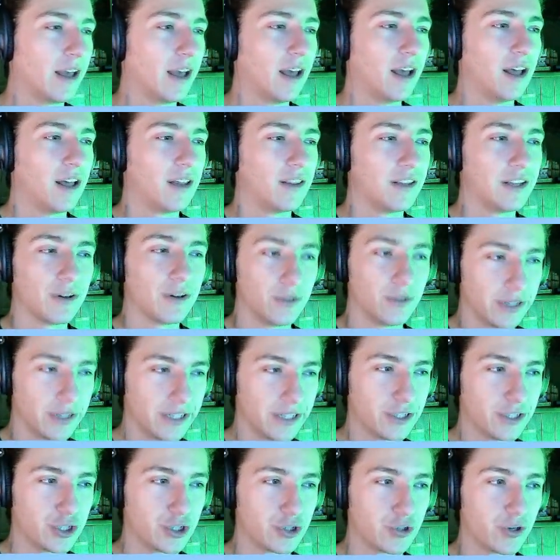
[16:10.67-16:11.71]
The only
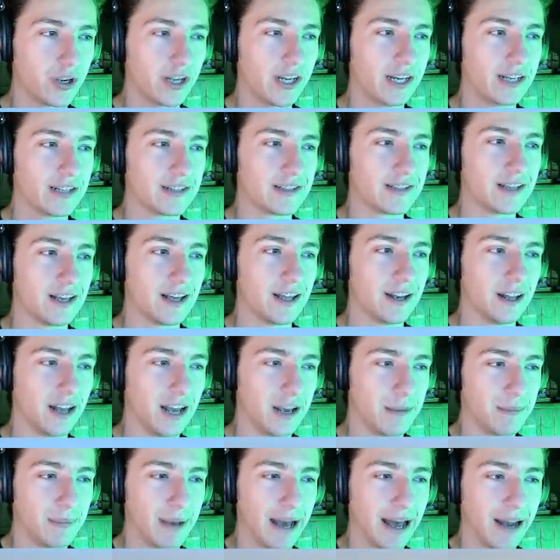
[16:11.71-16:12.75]
constraint is that
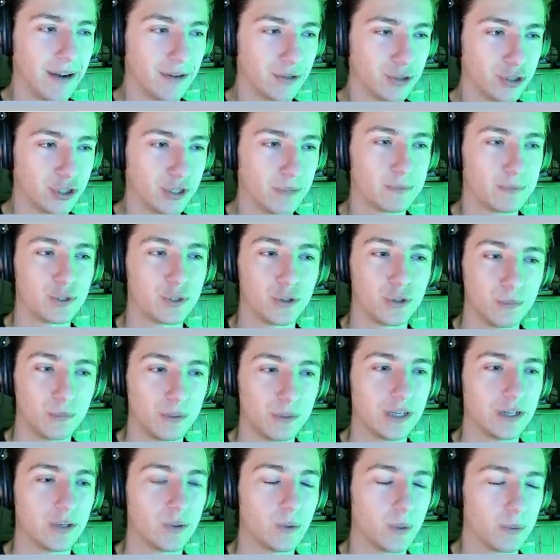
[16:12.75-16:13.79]
a battleship should
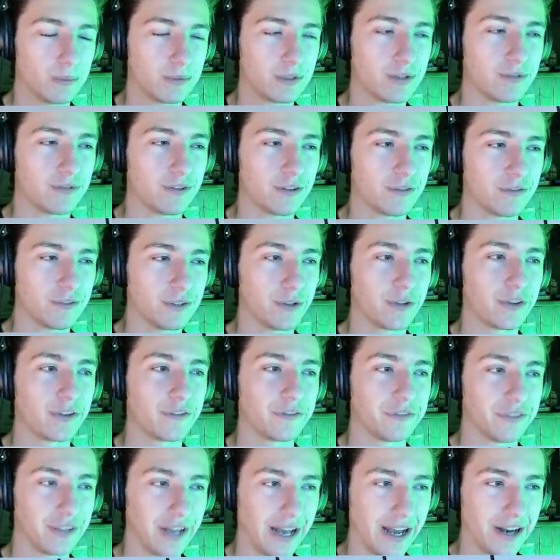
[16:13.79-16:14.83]
be equipped to fulfill the
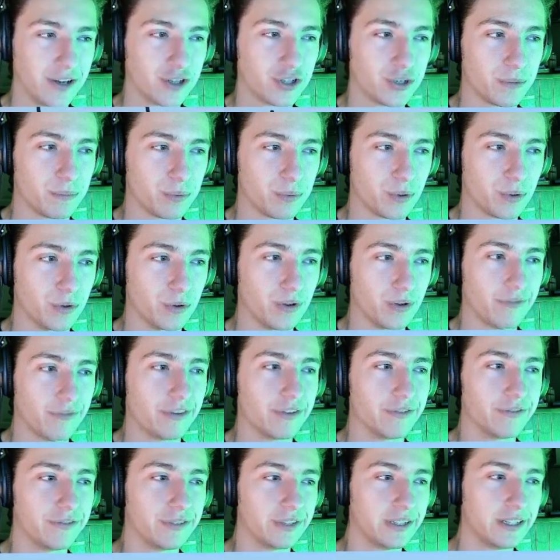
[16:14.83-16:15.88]
flagship role of
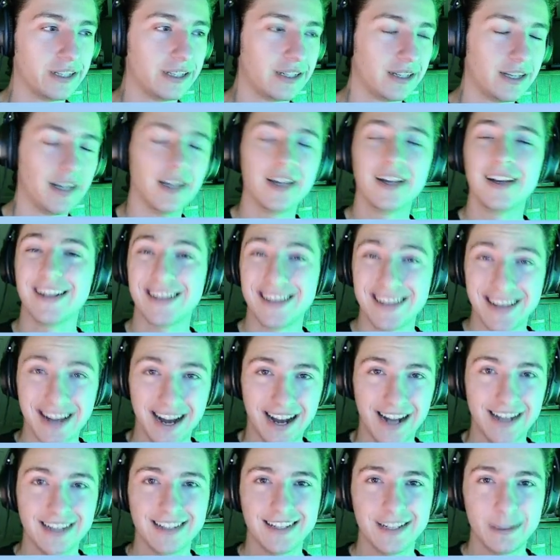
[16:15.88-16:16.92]
the fleet
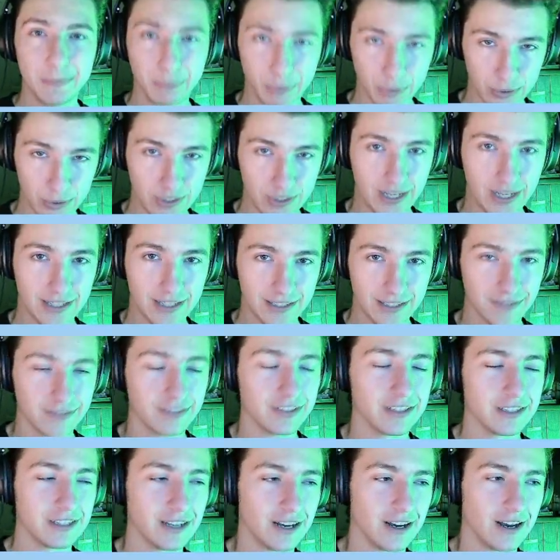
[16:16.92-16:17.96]
90% of
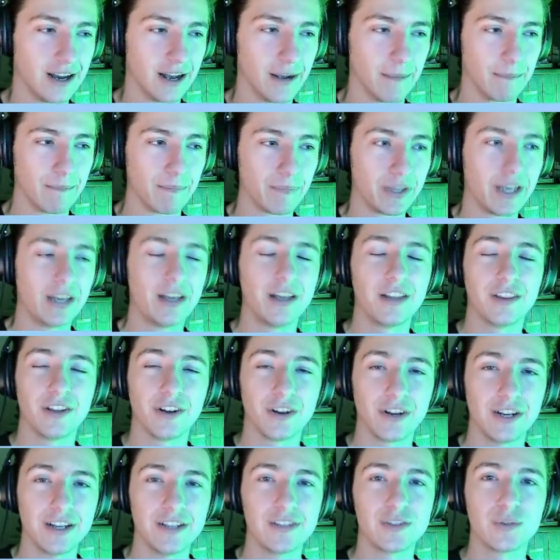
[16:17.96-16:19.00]
the time. There
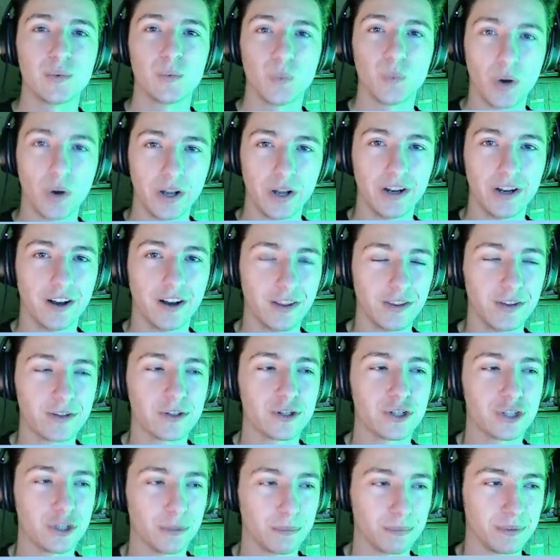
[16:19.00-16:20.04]
is one other
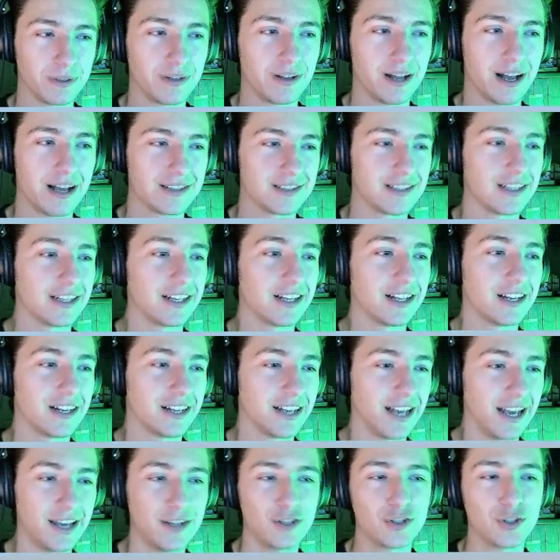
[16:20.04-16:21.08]
ship class that can
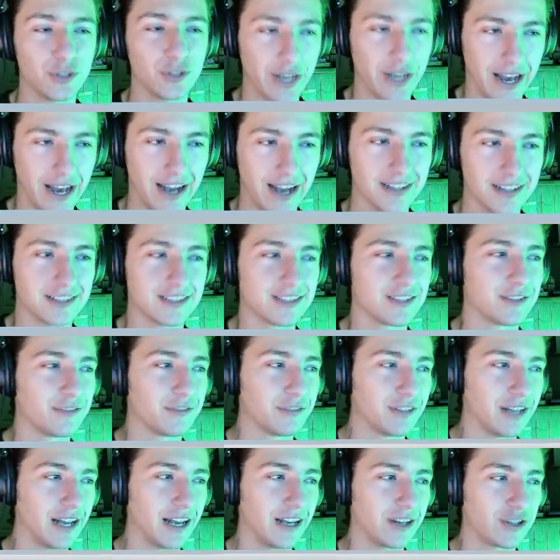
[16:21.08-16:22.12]
occasionally act as the
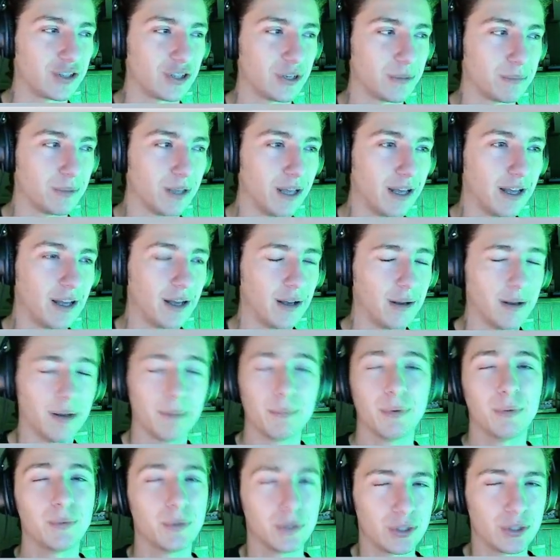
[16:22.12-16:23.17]
flagship,
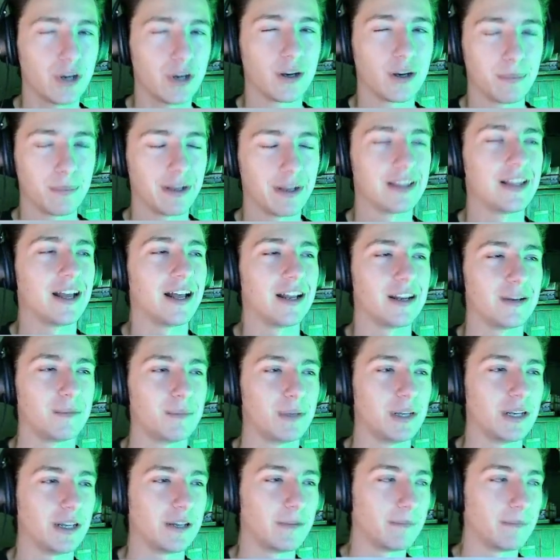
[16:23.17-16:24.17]
but we'll talk about that in a minute.